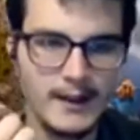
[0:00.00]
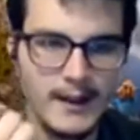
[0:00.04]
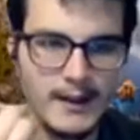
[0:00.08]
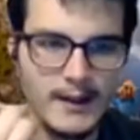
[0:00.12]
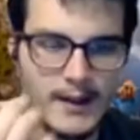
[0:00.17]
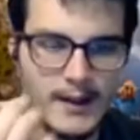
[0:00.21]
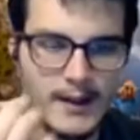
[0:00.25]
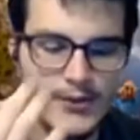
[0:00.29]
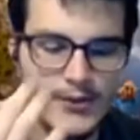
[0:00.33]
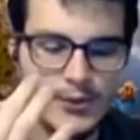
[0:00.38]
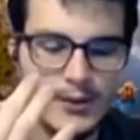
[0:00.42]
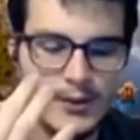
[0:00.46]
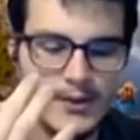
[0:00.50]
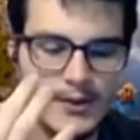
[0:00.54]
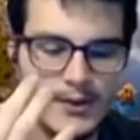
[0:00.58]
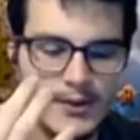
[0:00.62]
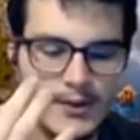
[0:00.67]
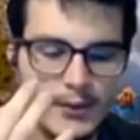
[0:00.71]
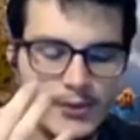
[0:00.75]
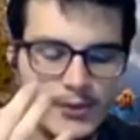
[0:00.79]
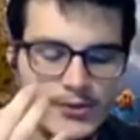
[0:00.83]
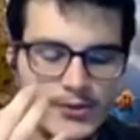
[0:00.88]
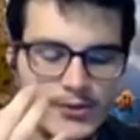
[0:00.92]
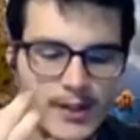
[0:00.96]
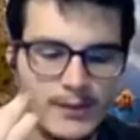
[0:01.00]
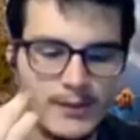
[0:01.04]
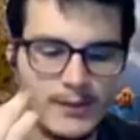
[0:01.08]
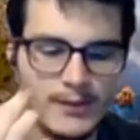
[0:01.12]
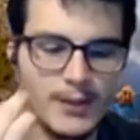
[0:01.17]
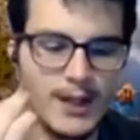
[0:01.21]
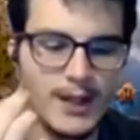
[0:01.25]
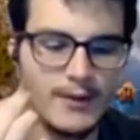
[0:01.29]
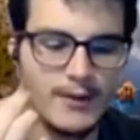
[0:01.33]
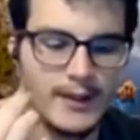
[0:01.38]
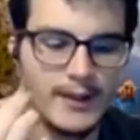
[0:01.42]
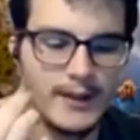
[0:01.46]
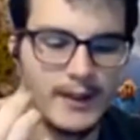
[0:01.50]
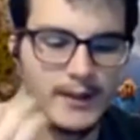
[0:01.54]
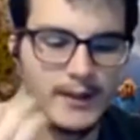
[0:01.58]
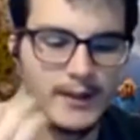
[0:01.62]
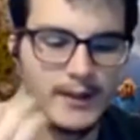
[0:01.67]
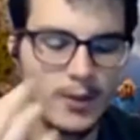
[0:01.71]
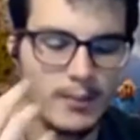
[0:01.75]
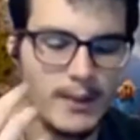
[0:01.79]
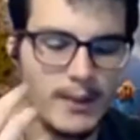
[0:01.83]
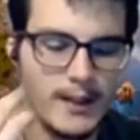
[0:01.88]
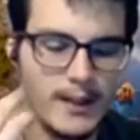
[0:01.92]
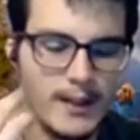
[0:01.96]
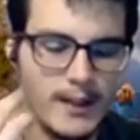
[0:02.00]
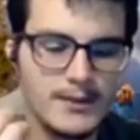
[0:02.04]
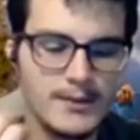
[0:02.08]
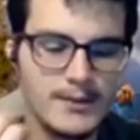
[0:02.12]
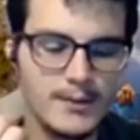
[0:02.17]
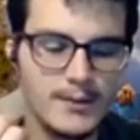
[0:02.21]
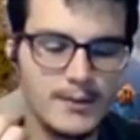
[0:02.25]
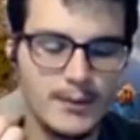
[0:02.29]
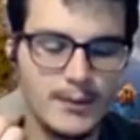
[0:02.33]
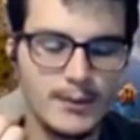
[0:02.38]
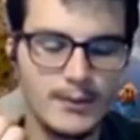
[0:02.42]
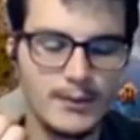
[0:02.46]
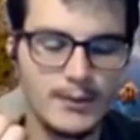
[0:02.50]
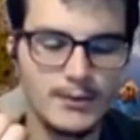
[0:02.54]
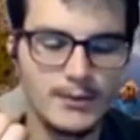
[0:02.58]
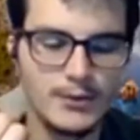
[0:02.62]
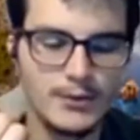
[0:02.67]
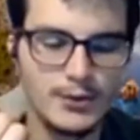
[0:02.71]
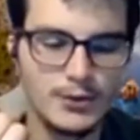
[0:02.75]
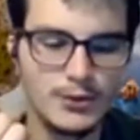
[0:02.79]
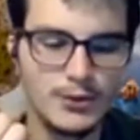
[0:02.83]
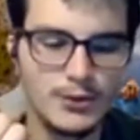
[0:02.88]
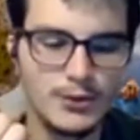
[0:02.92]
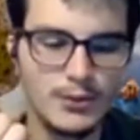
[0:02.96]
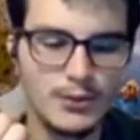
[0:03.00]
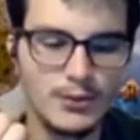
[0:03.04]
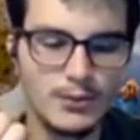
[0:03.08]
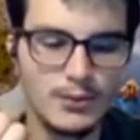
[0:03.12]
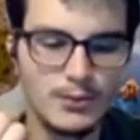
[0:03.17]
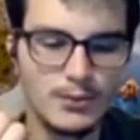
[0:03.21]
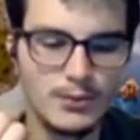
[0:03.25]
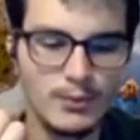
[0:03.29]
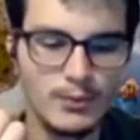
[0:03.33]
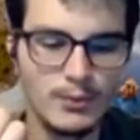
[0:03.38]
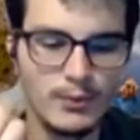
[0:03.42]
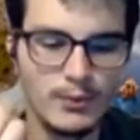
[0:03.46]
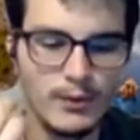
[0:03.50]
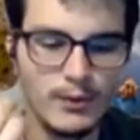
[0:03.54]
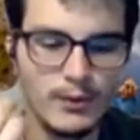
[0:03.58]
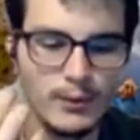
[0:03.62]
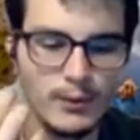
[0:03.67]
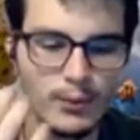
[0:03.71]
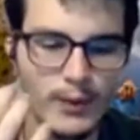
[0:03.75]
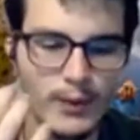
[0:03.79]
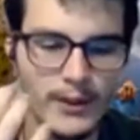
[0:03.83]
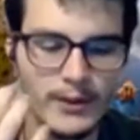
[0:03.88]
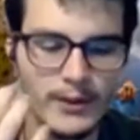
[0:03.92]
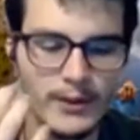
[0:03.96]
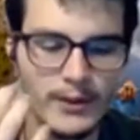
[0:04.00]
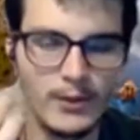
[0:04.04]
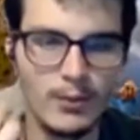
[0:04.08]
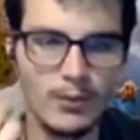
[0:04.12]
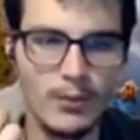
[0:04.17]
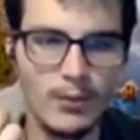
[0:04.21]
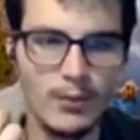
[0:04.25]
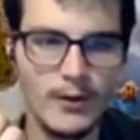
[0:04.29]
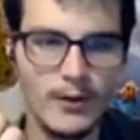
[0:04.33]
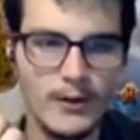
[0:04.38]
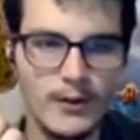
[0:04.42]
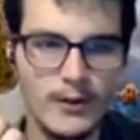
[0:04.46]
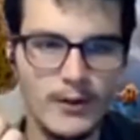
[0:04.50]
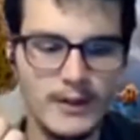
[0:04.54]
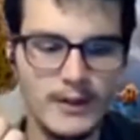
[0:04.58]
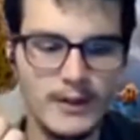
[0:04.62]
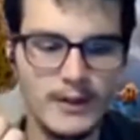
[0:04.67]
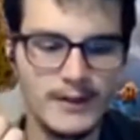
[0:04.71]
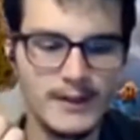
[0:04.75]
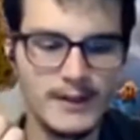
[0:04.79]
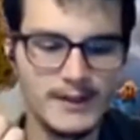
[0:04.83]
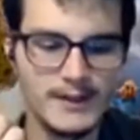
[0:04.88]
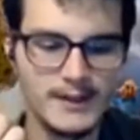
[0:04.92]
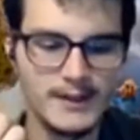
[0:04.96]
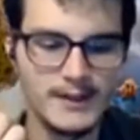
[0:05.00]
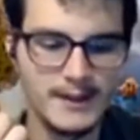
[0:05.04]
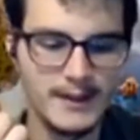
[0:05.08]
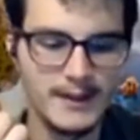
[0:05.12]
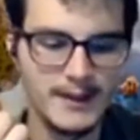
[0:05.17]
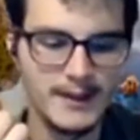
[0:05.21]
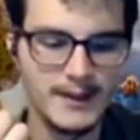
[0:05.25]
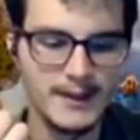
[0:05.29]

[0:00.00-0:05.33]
as soon as I would stop traveling, I'd go back to the regular work and things like that.